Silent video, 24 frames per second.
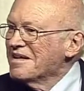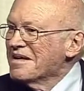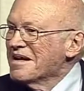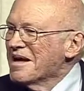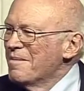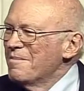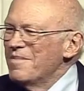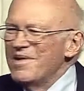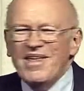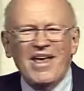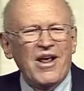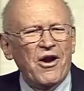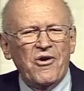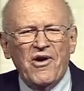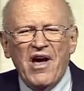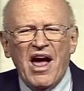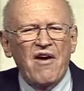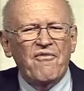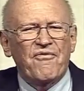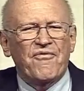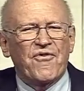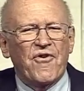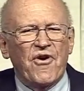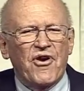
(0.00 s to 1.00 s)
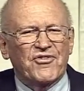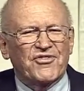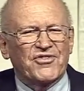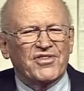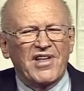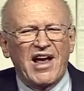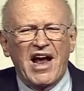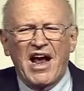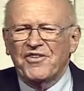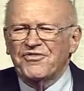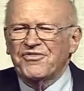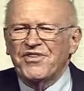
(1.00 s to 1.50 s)
I mean, they don't have first
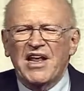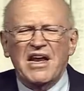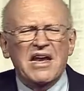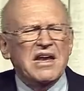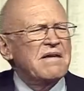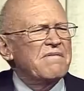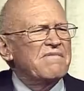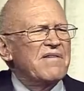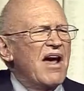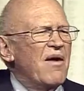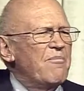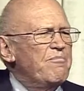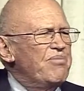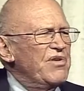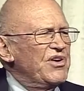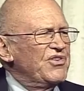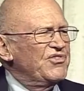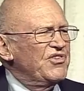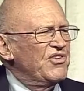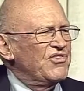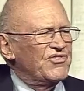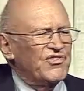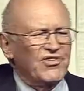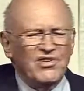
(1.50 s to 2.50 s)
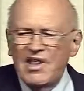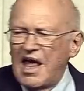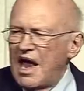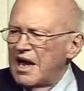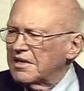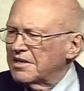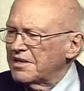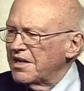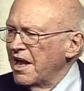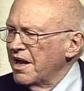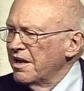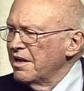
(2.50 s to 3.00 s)
class. They didn't even have business select
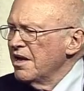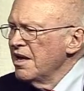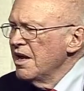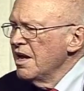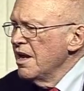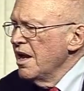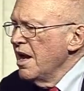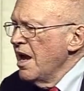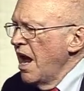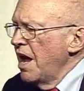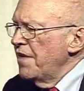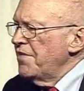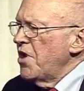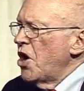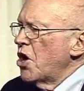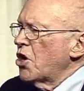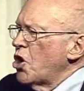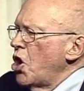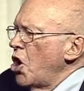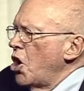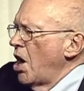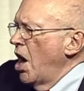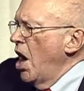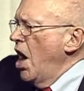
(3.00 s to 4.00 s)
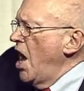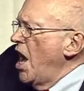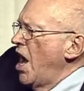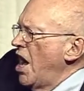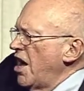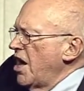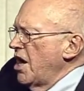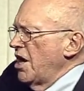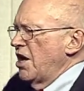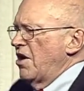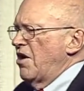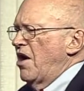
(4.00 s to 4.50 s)
then. And they're going,
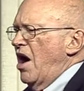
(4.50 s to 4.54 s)
hey, yeah,